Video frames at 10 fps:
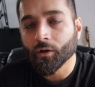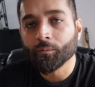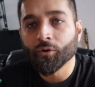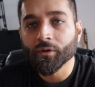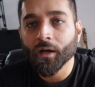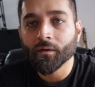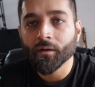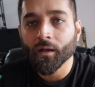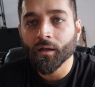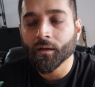pull out
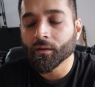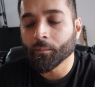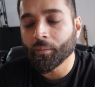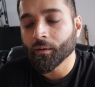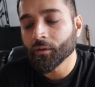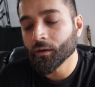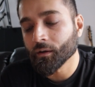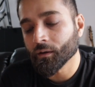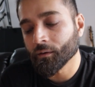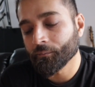
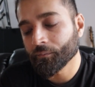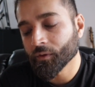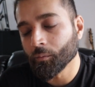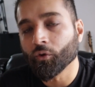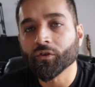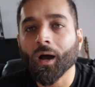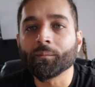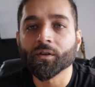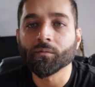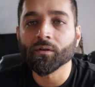the most
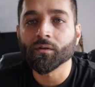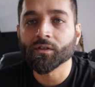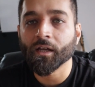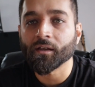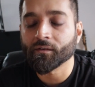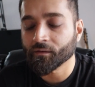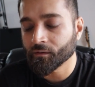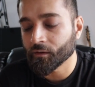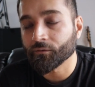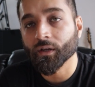optimal
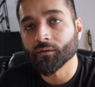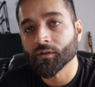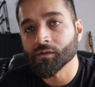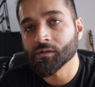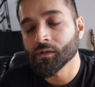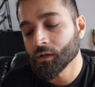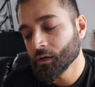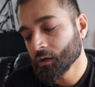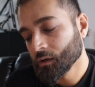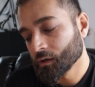tastes and flavors
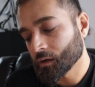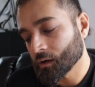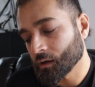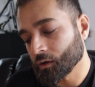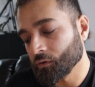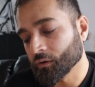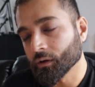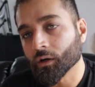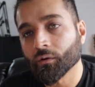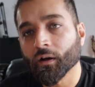using
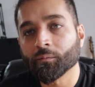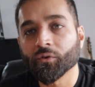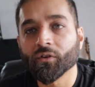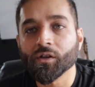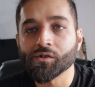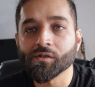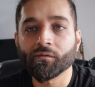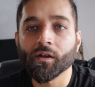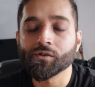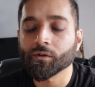the correct procedures
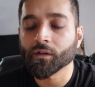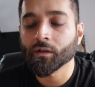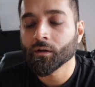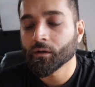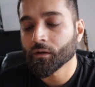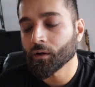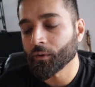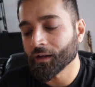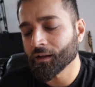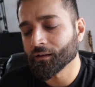eventually
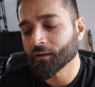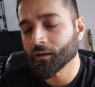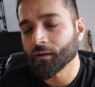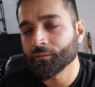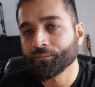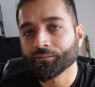when I get like a